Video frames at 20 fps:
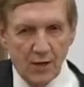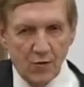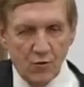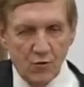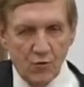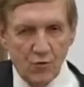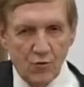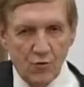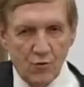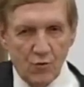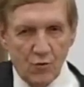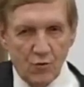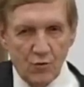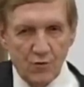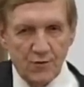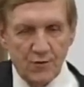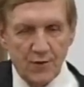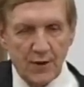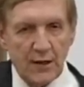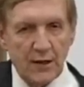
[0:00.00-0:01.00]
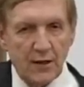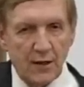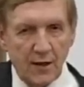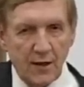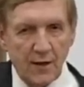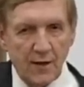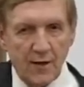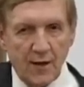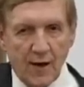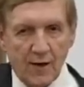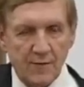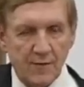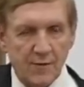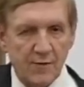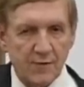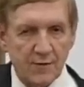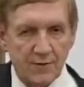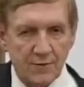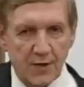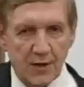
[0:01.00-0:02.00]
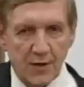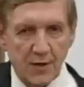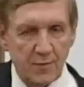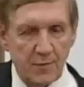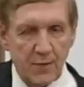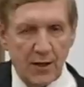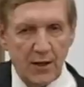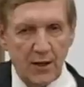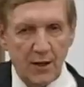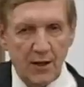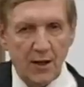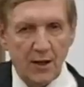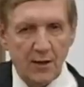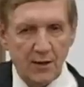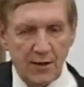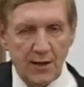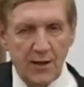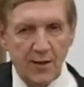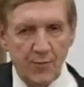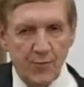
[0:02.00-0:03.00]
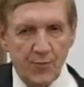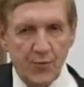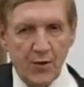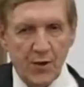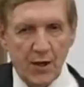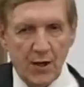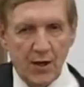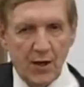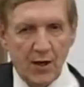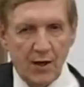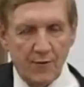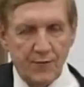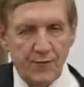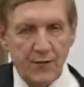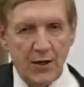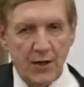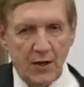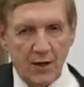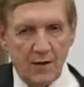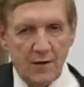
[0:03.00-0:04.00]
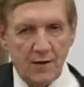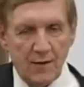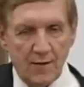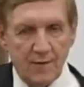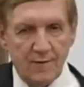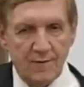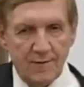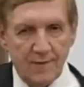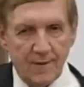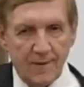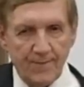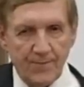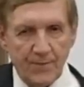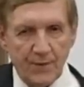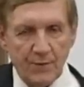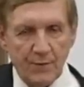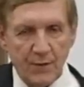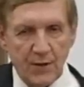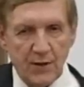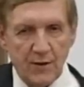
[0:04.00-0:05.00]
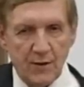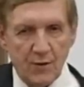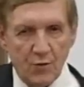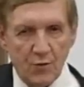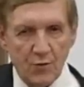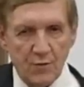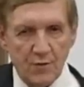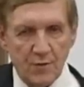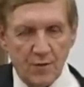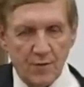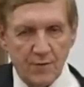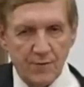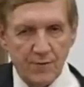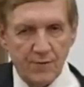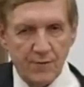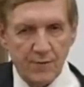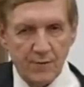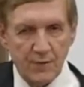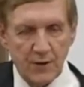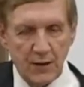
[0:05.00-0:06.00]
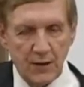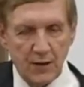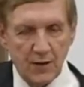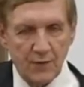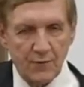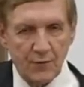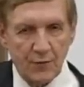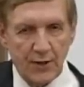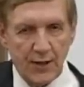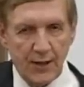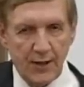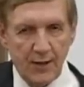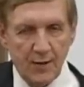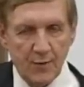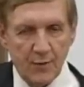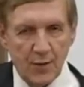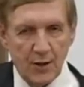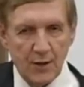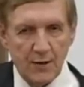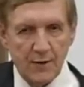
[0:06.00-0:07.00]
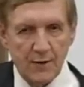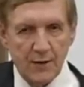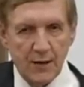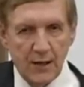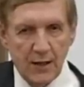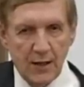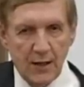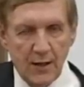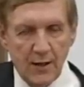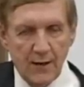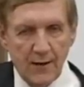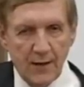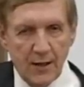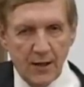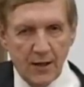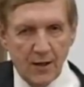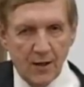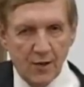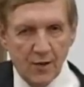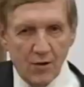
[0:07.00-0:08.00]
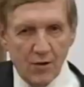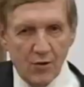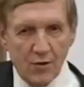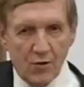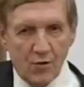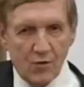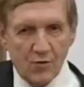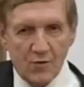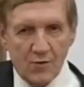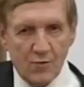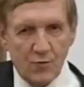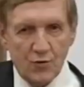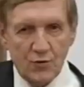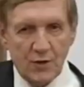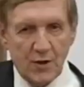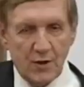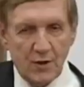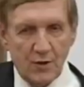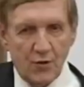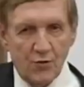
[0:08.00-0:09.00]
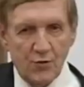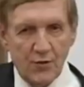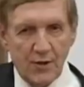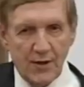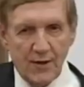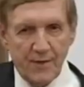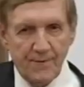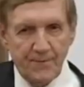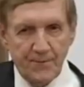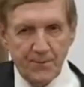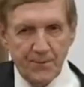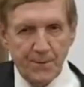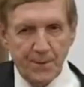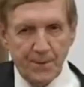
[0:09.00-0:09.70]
who, whose thinking has also very many and deep affinities with those of Dietrich von Hildebrand. Uh, Rocco Buttiglione,